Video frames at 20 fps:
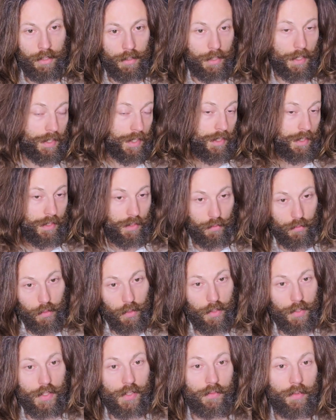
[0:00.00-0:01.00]
This is, of
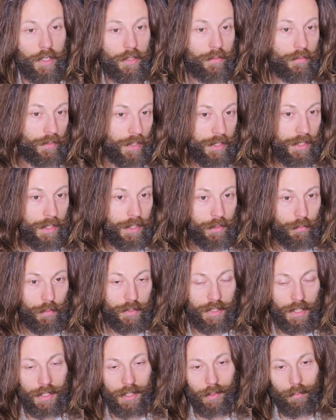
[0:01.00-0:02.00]
course, very funny if
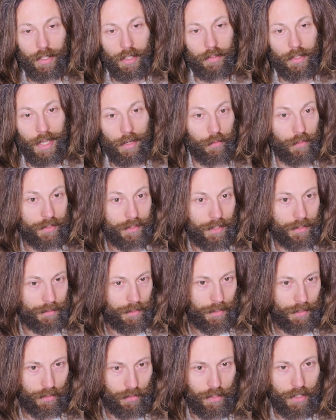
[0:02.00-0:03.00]
we think about everything
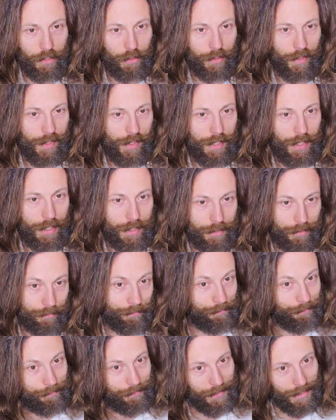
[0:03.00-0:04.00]
that Leonardo has done.
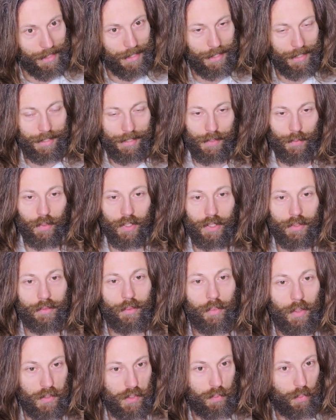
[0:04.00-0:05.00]
He's one of
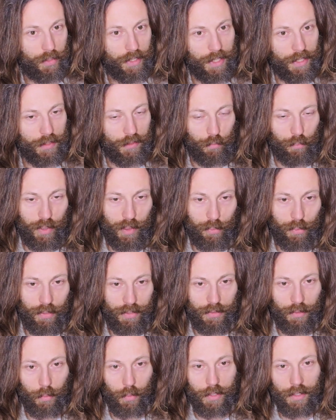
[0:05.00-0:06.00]
the most productive
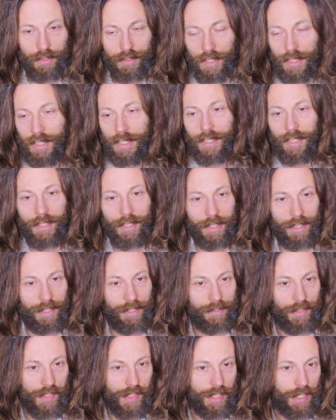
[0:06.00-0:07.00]
people in the world.
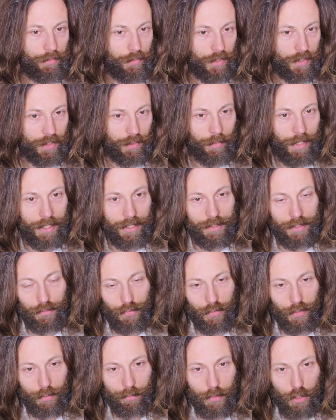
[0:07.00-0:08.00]
He discovered many
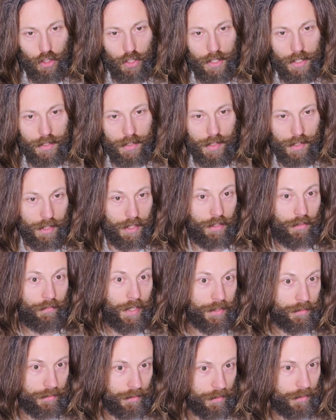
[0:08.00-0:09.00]
different machines,
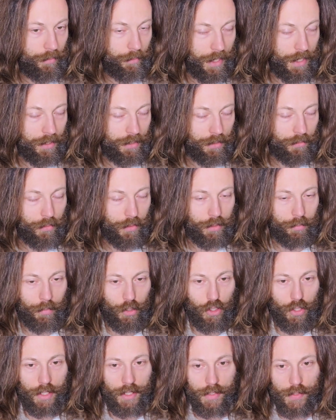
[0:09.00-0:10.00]
invented many different
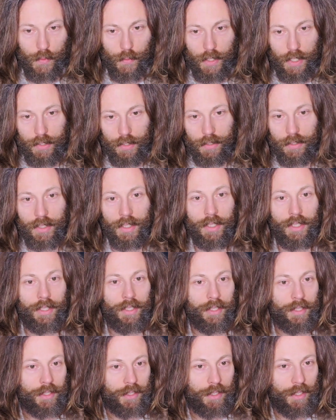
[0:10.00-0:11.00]
machines. Rather,
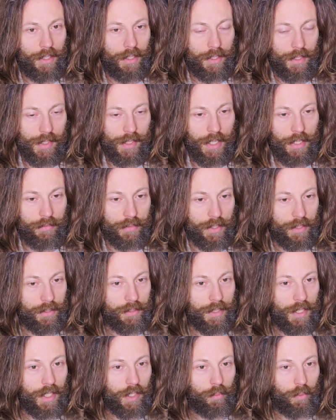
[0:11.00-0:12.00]
he has left an
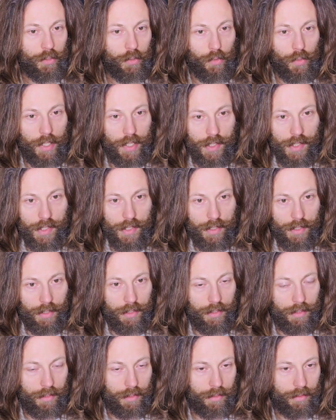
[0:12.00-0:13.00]
indelible trace
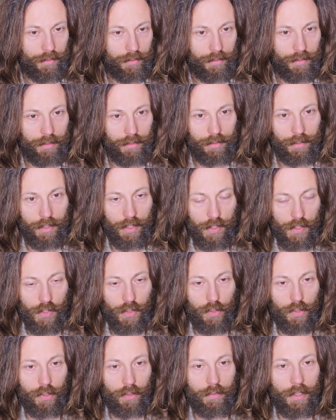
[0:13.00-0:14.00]
in
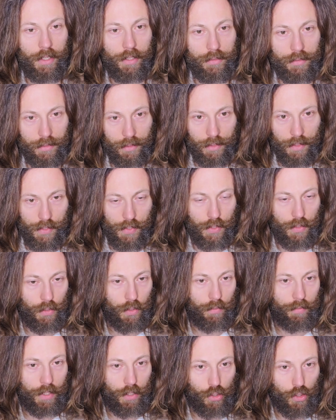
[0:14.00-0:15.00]
history of art, in
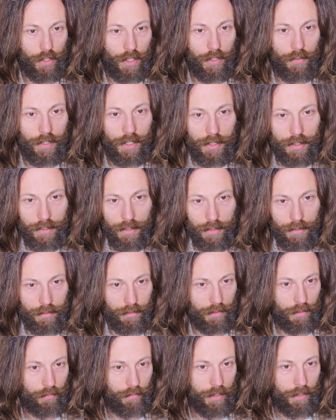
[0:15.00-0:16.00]
history of engineering,
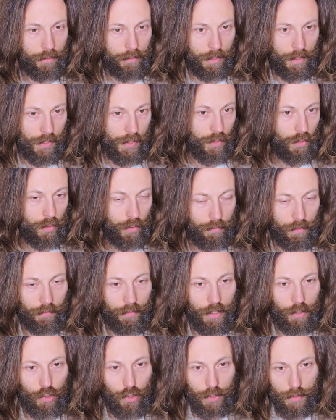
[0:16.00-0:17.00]
in history of
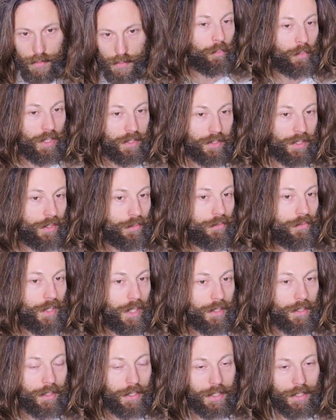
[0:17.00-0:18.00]
inventions, but he
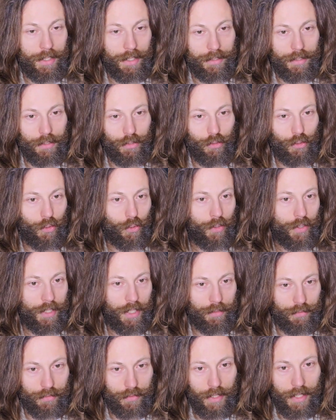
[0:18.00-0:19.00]
felt like he didn't do
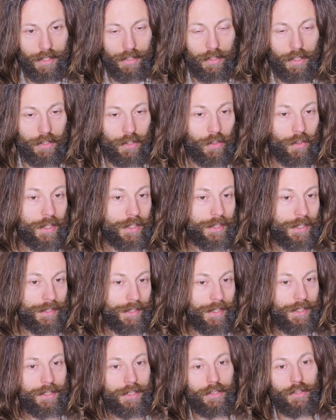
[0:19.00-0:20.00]
enough. And not only that
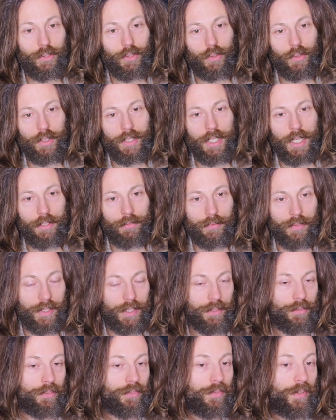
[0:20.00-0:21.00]
he didn't do enough,
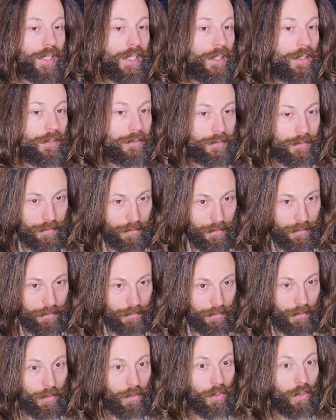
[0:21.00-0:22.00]
he failed
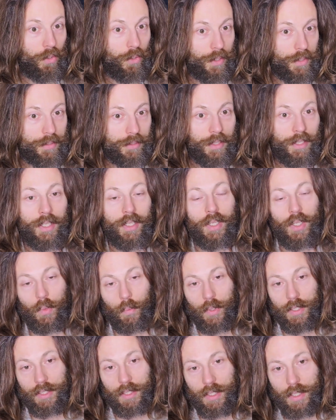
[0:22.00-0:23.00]
the Lord
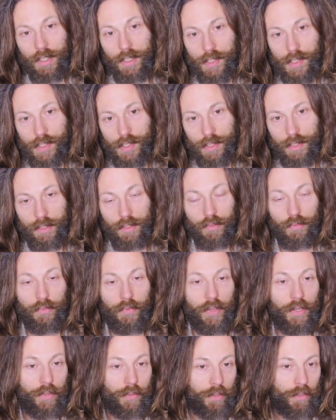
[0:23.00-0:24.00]
with his
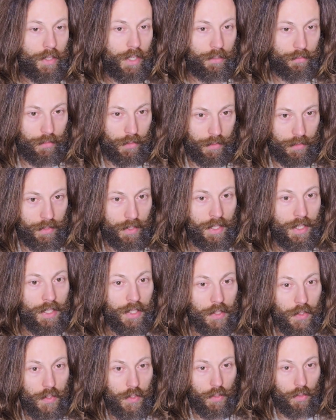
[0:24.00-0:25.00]
inferior effort.
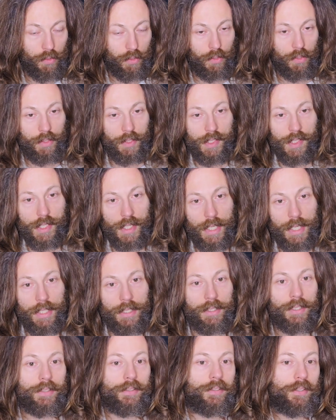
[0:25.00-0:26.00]
So you could say
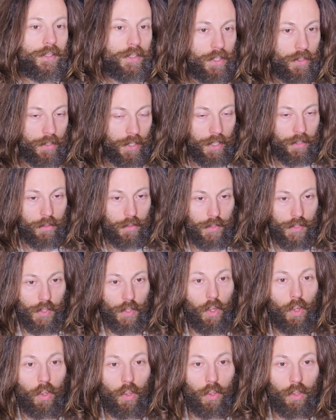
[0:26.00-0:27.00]
that Leonardo's
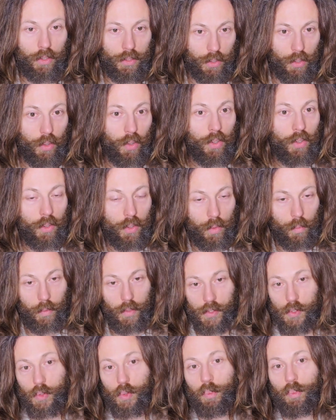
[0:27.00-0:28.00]
whole goal
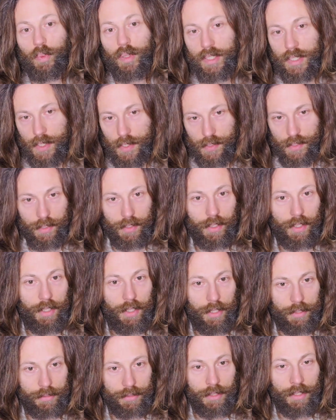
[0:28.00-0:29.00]
was to please
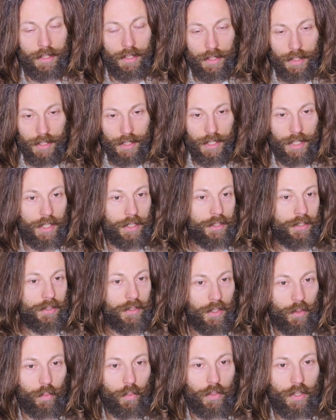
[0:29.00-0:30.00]
God. He did
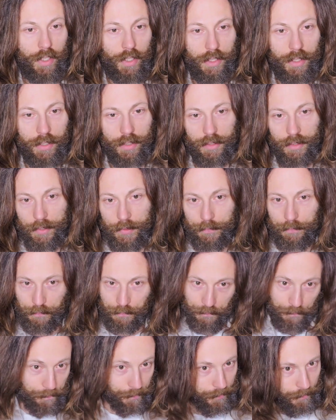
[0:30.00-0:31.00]
not work
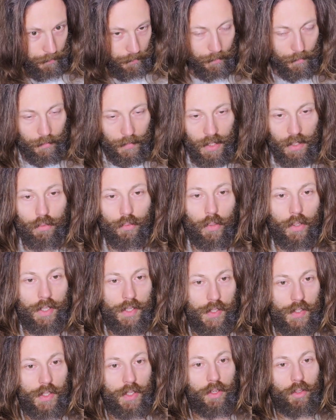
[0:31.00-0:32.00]
for
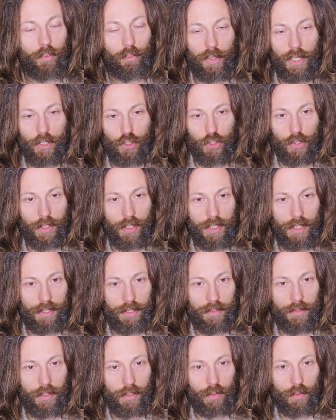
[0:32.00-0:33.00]
his own pleasure. He
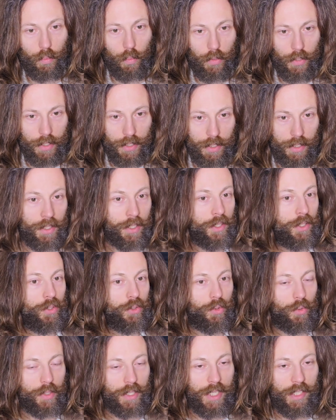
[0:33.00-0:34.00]
did not work
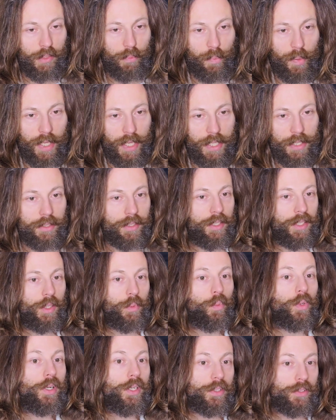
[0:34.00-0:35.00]
to get paid. He
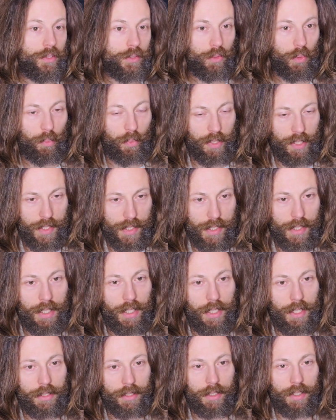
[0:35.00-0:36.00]
worked to please
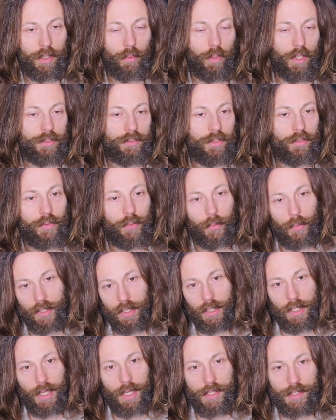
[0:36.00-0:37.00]
God. He wanted to
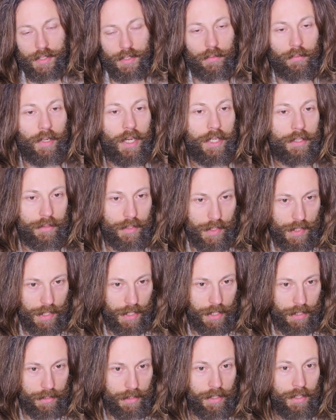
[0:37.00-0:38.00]
realize divine
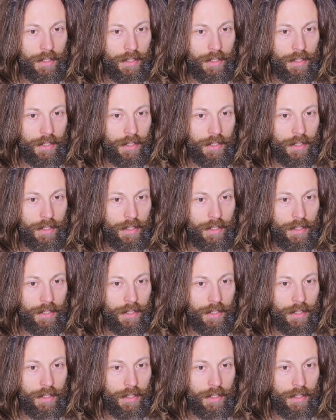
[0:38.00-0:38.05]
design.